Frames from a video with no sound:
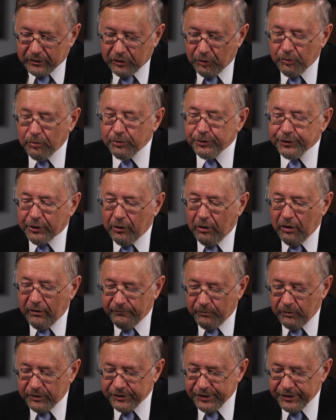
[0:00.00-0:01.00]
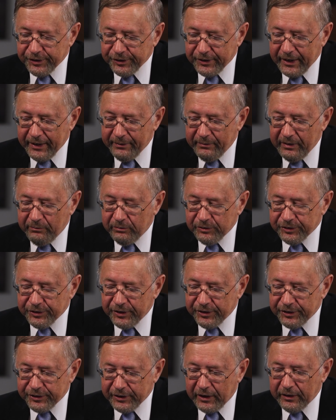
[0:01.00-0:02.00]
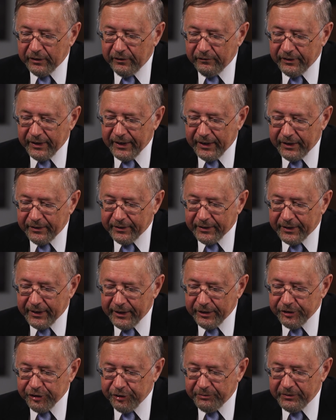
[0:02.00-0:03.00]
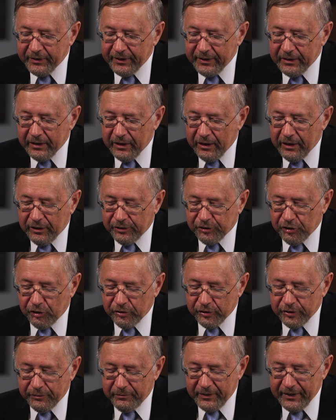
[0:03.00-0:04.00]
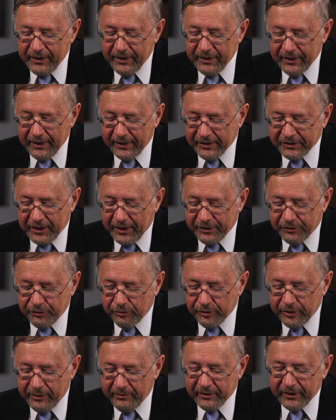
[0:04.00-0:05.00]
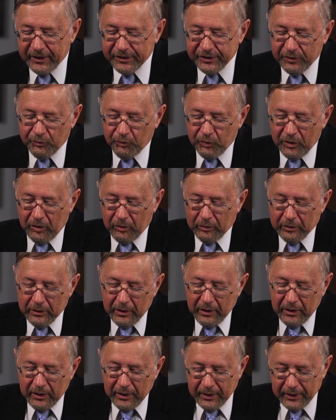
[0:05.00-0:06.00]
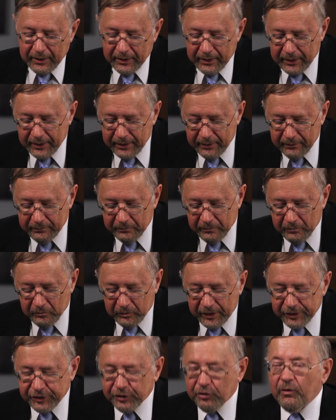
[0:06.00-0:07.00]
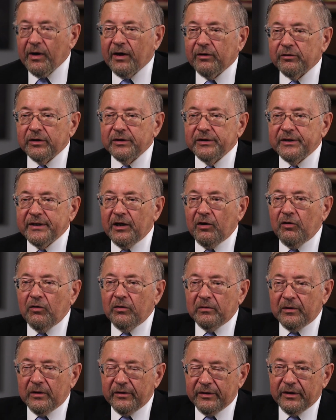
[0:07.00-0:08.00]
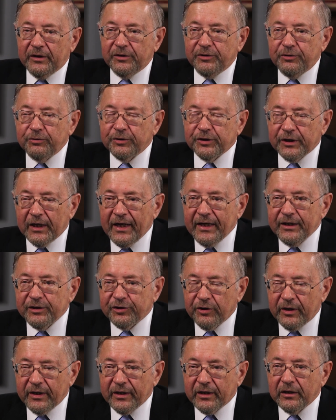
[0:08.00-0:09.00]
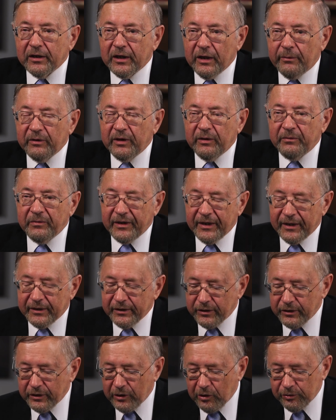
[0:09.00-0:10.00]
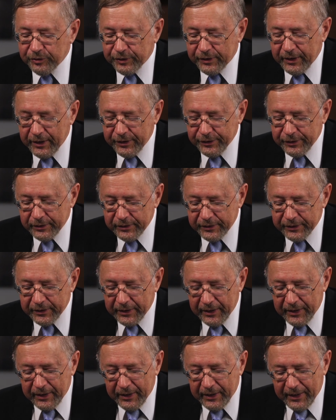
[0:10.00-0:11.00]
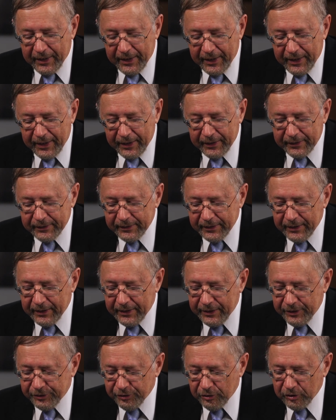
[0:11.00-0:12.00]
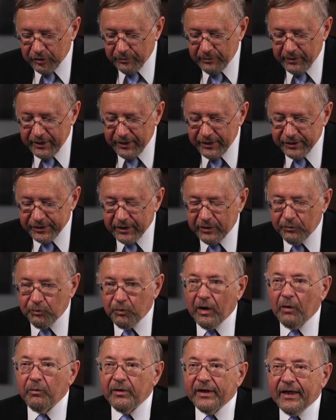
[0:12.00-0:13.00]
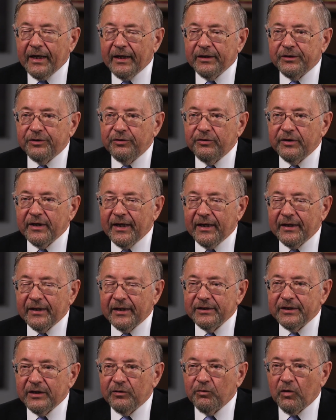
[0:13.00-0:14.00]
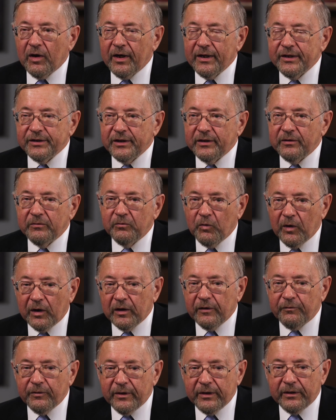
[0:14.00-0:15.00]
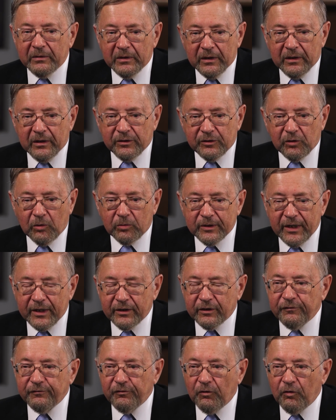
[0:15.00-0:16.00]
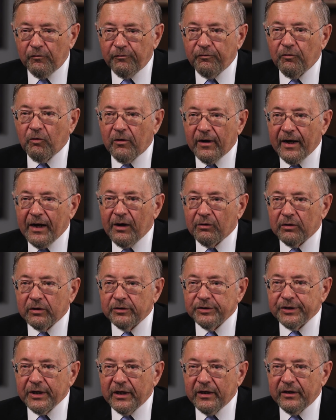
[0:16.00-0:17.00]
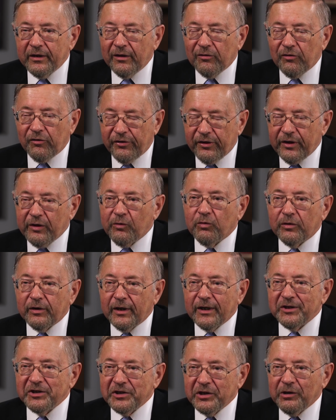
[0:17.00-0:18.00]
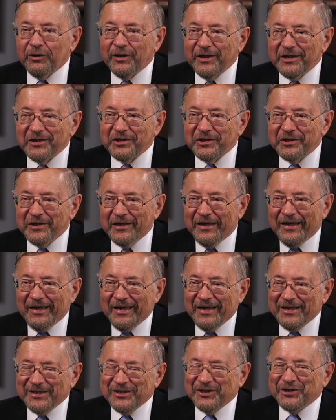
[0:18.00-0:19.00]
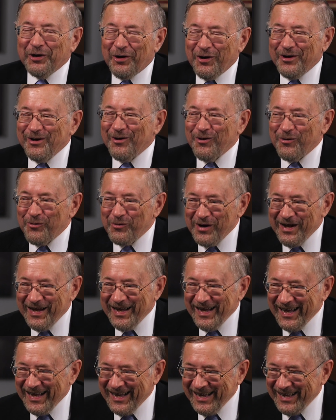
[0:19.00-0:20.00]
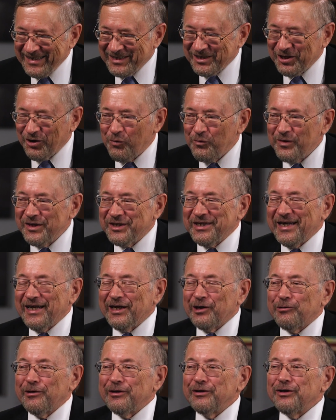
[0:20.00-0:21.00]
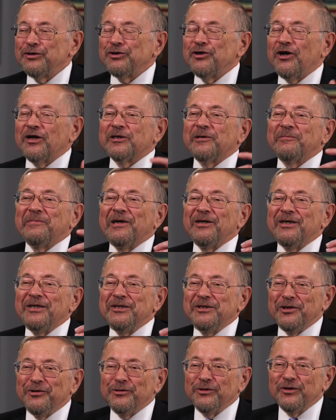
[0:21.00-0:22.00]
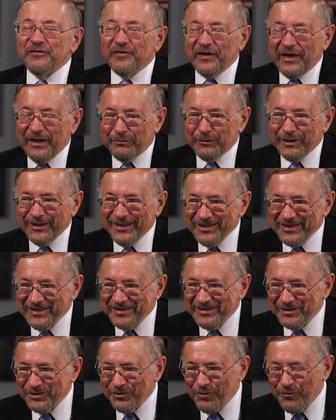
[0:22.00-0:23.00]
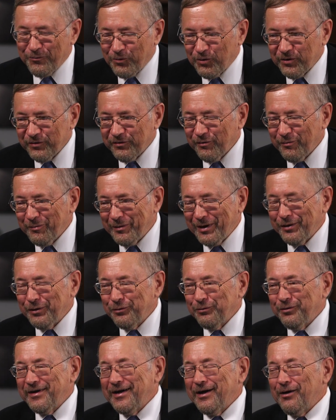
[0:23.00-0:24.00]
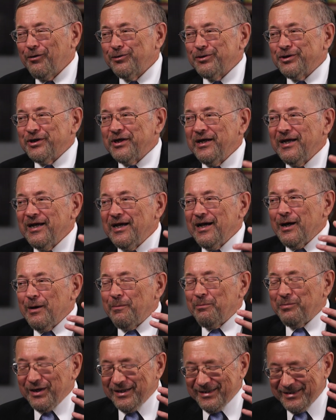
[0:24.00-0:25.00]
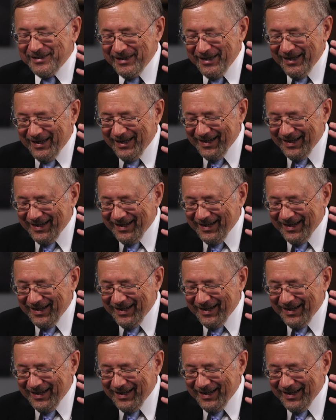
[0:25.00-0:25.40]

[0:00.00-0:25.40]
Khrushchev was his name. He was the son of the head of the KGB. Turned to me, and I turned to him and I said, well, let's go out and tell the two sides so they can come in and begin the negotiations. And he turned to me and he said, well, we can't do that. I said, why? He said, well, if we don't take the full 4 hours, they'll think we're not serious. So we sat around and talked about each other's families and so forth for about 3 hours. But